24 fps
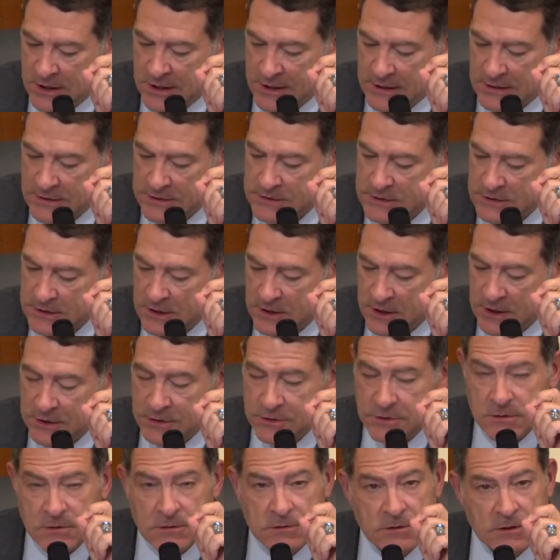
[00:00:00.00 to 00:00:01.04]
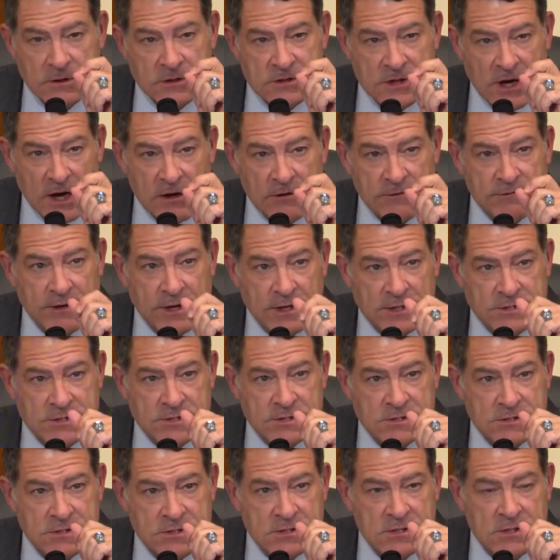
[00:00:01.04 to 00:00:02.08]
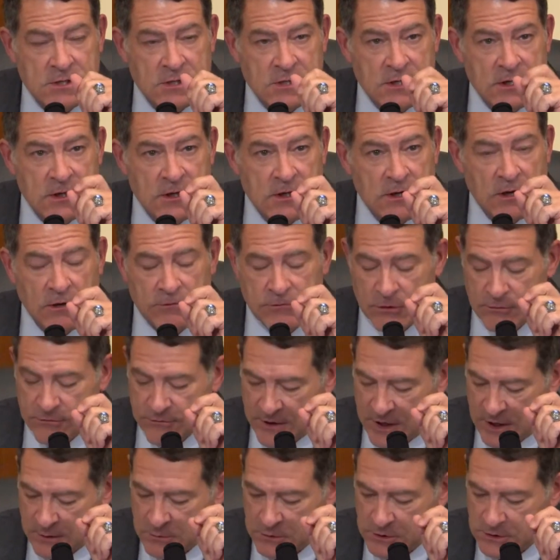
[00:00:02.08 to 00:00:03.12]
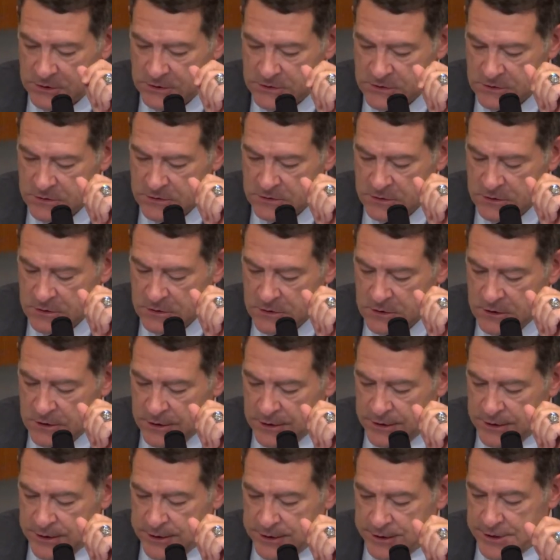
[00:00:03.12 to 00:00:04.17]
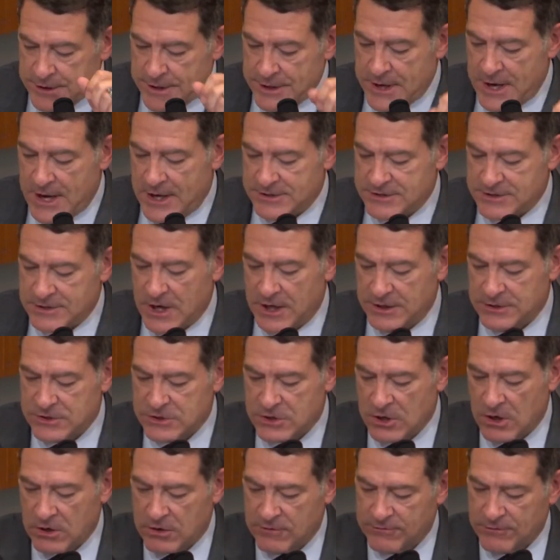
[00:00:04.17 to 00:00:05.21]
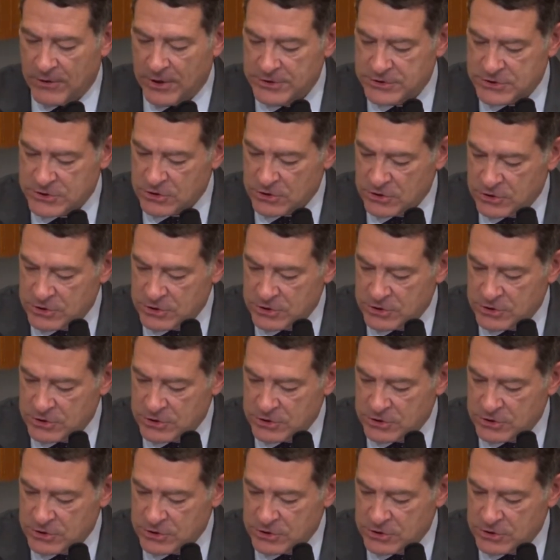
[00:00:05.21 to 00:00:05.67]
and the sacrifices of your families. As a Night Stalker flight